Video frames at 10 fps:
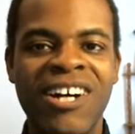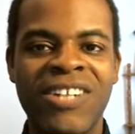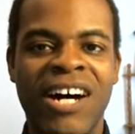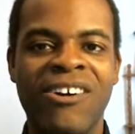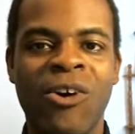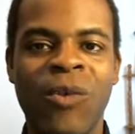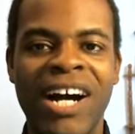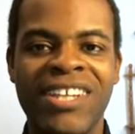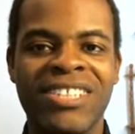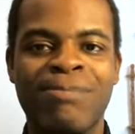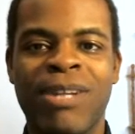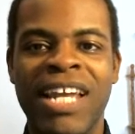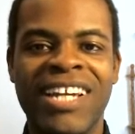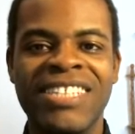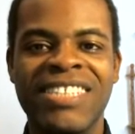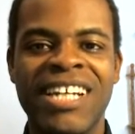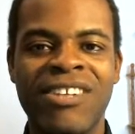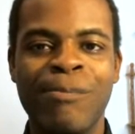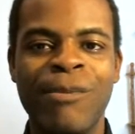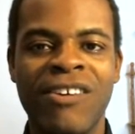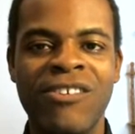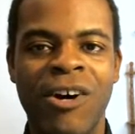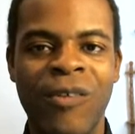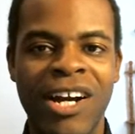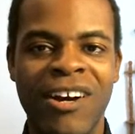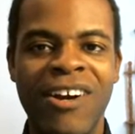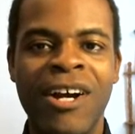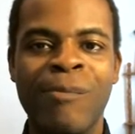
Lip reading: So I don't know why this plank is here in the middle of nowhere,